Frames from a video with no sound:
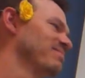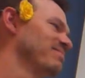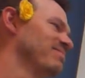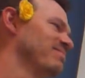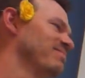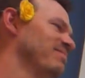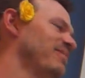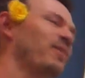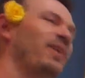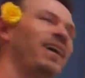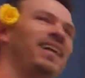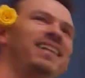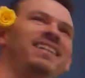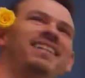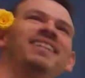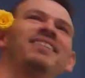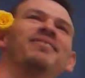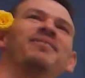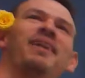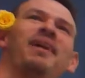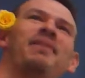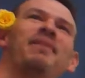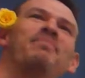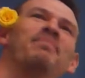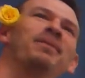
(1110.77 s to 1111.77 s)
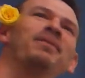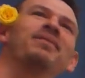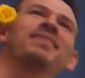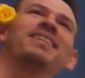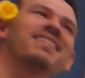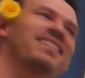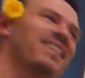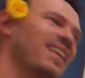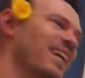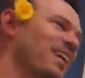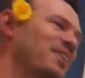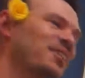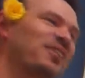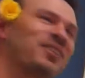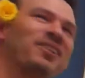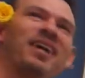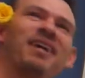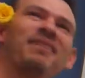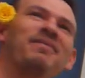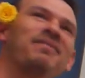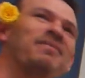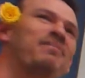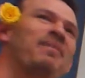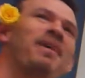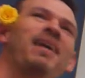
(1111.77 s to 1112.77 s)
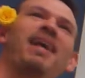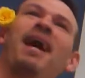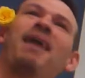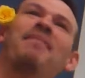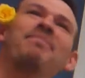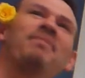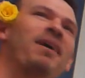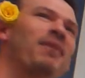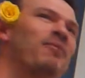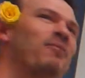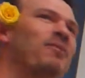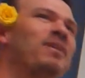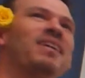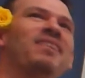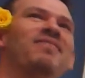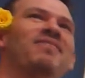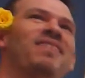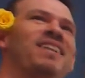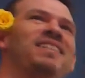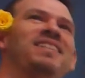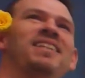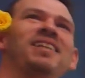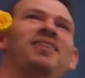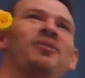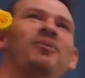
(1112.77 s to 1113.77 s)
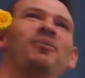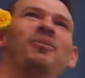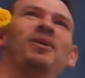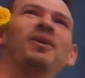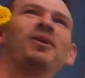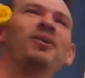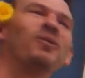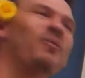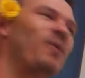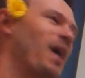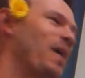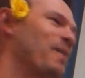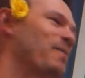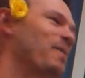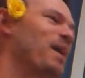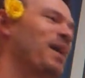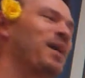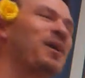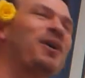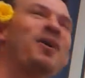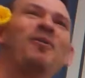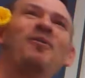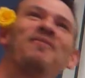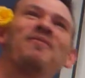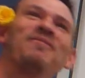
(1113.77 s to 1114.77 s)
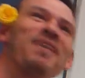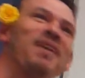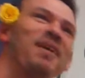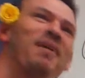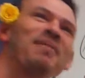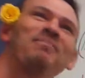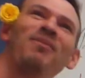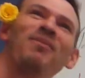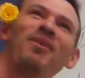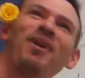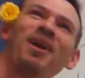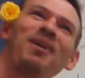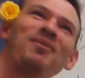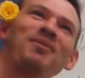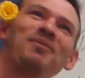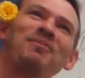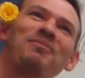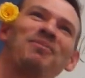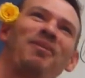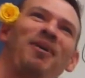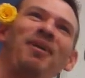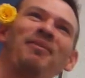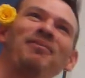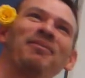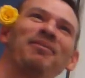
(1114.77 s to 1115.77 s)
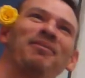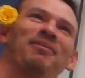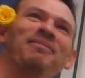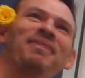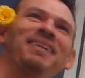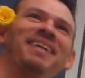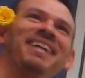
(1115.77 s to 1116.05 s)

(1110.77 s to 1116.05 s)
No, I did. When I built this lecture, I, man, I'm not reinventing the wheel. Why would I go invent a brand new problem?